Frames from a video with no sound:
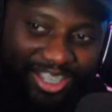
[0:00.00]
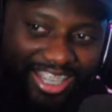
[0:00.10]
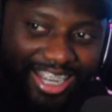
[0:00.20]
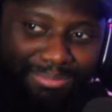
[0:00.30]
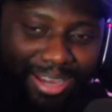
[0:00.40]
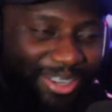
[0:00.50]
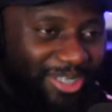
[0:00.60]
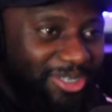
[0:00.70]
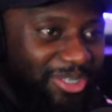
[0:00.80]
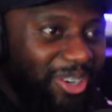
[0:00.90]
doggy and that man
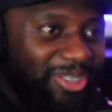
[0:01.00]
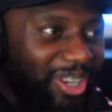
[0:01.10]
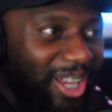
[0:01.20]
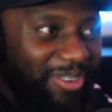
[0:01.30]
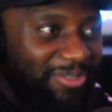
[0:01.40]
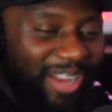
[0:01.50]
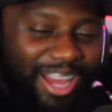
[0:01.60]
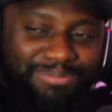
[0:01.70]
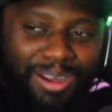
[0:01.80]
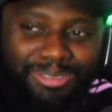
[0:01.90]
couldn't do no doggy for
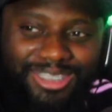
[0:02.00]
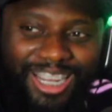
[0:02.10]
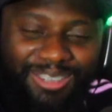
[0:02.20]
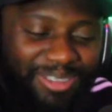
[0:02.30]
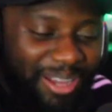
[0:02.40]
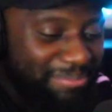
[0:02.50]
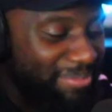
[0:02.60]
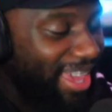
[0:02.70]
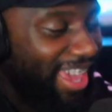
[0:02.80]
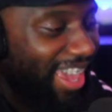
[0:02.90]
5 months.
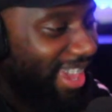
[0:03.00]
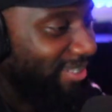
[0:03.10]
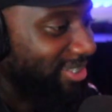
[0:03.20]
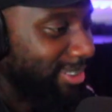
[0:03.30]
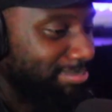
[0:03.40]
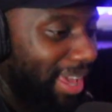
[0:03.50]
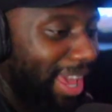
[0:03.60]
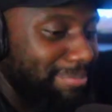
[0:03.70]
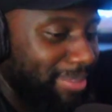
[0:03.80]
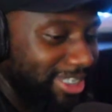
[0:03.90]
Man, just
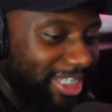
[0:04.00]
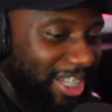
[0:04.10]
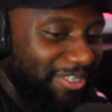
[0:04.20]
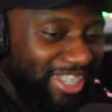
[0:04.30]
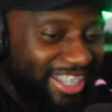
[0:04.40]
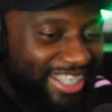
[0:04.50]
bare missionary and